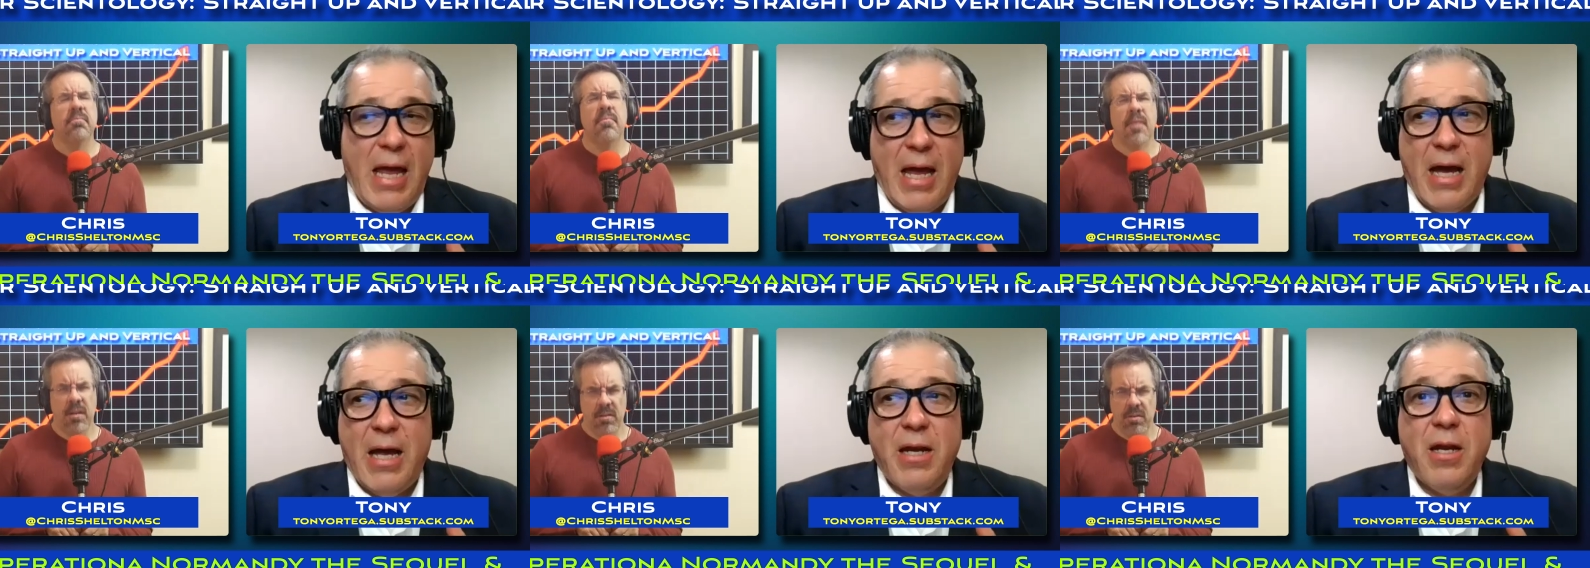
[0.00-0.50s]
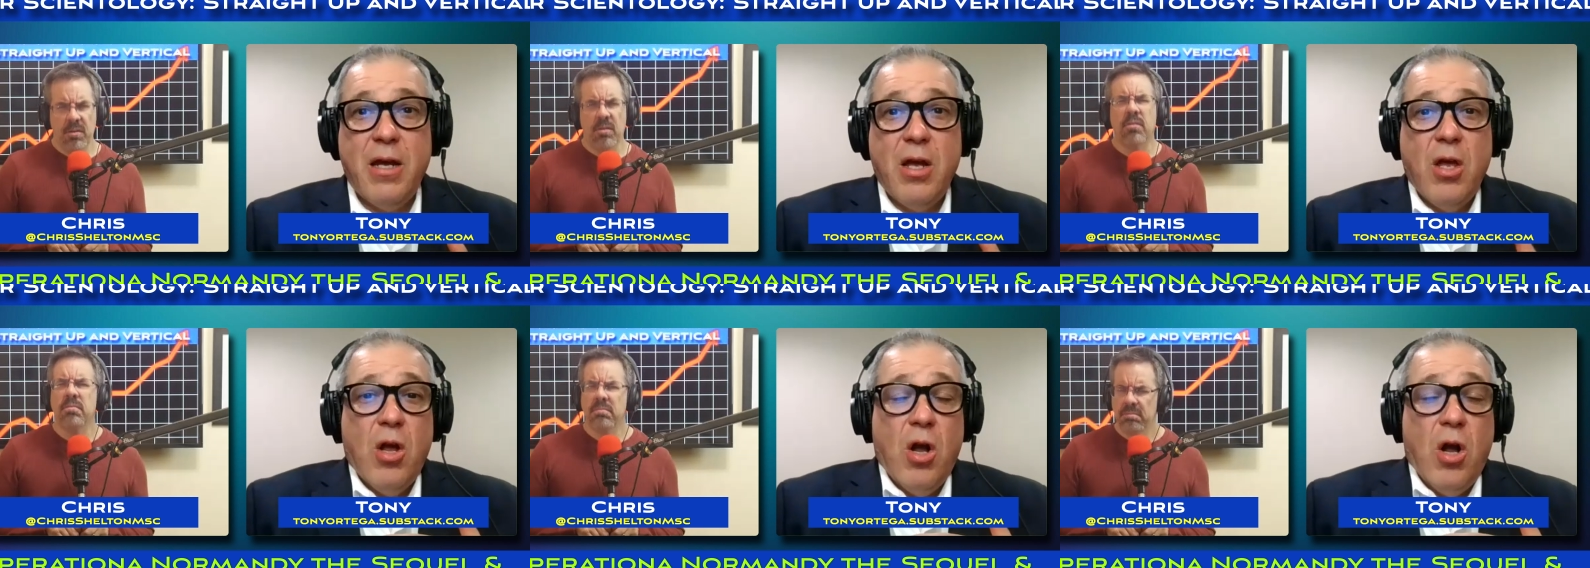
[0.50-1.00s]
Speaker 1: And
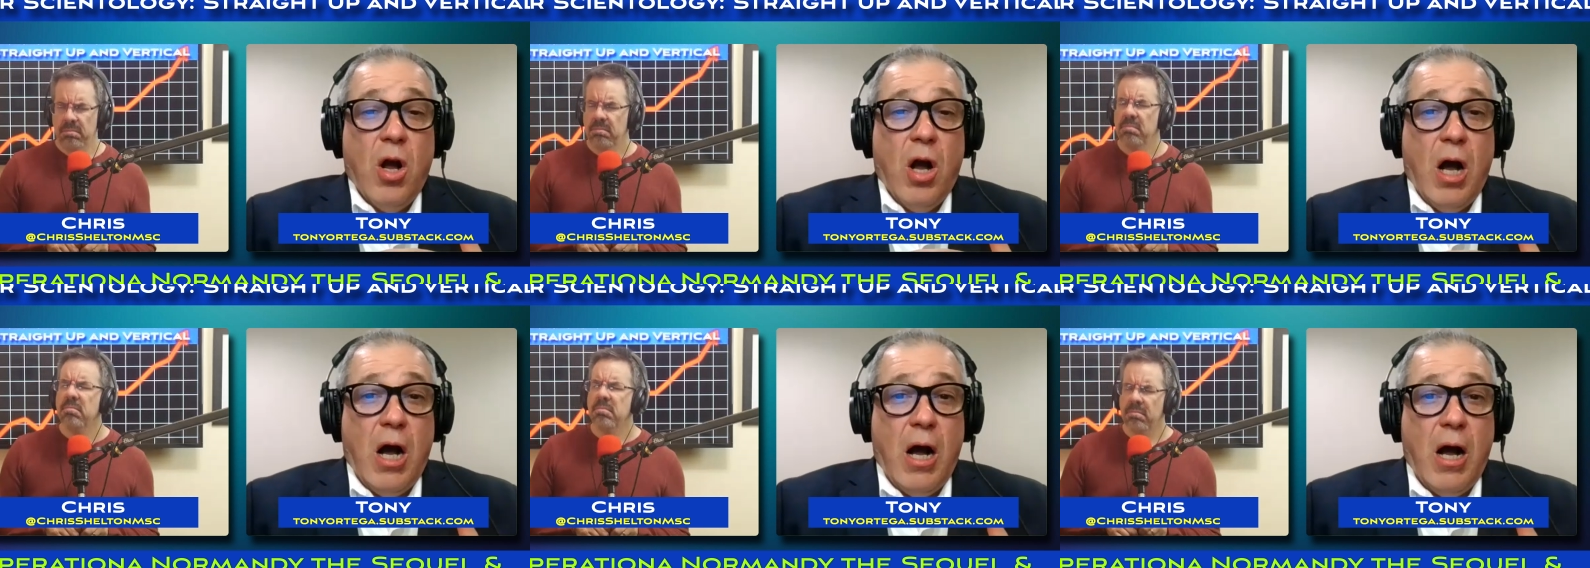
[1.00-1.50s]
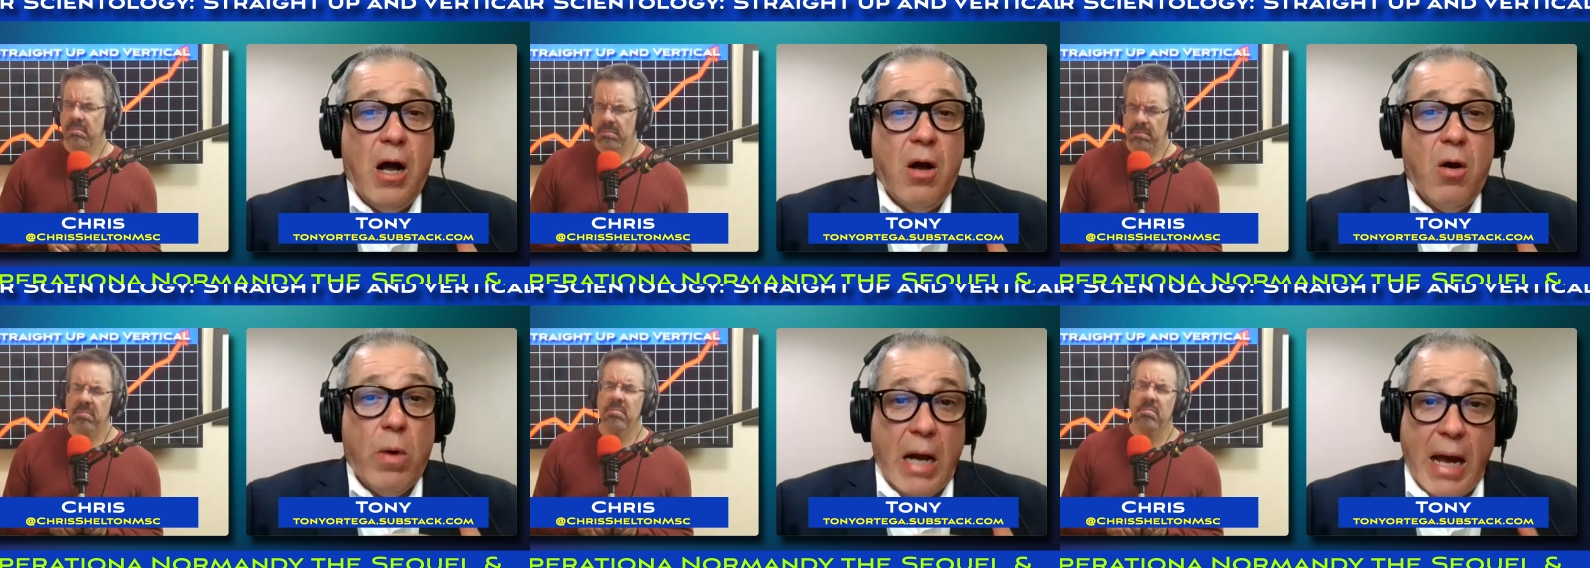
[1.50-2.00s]

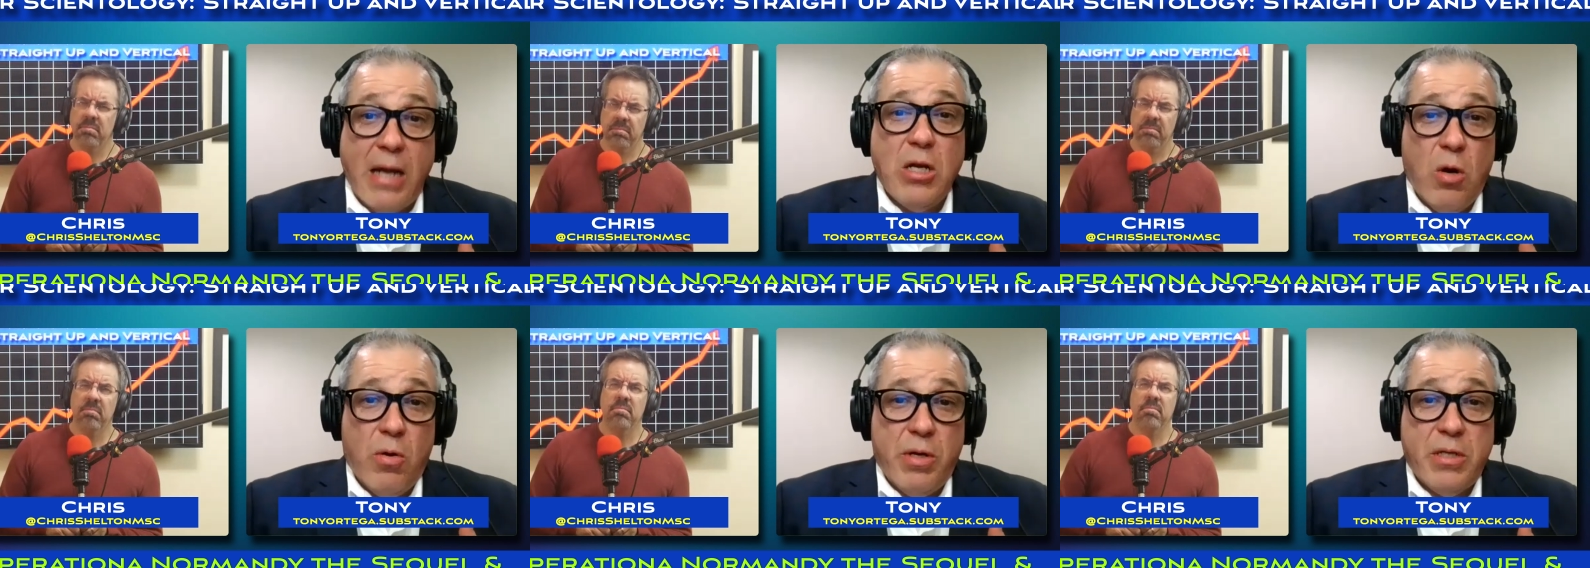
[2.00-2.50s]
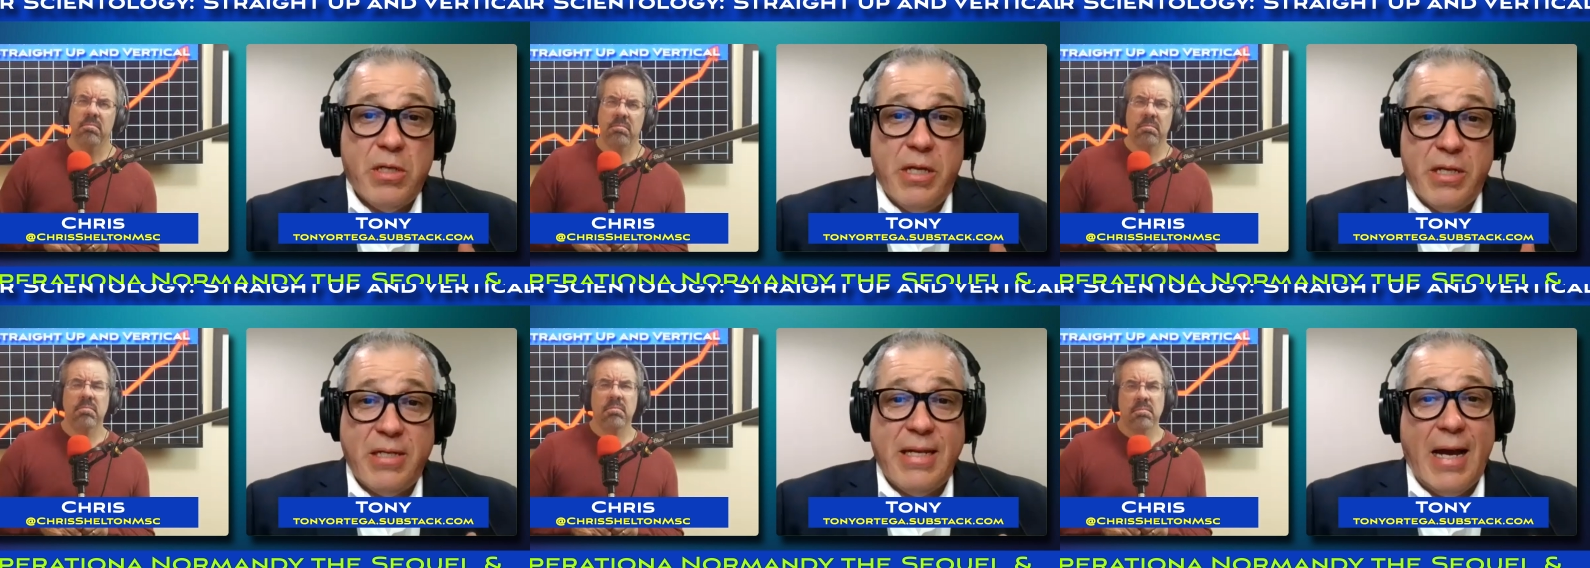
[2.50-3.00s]
uh, what I noticed
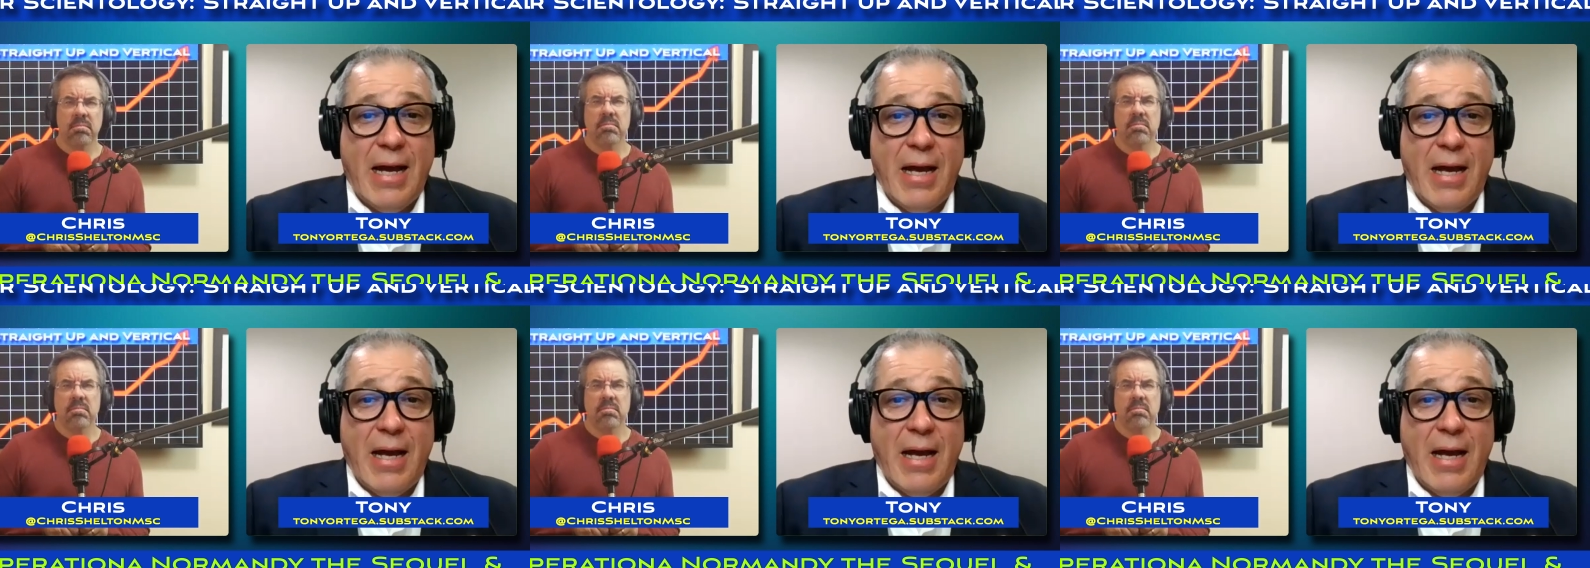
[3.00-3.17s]
this